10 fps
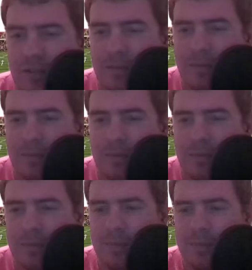I'll name
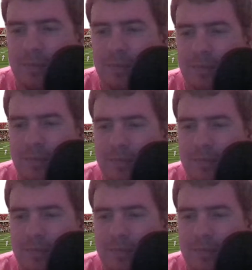these teams.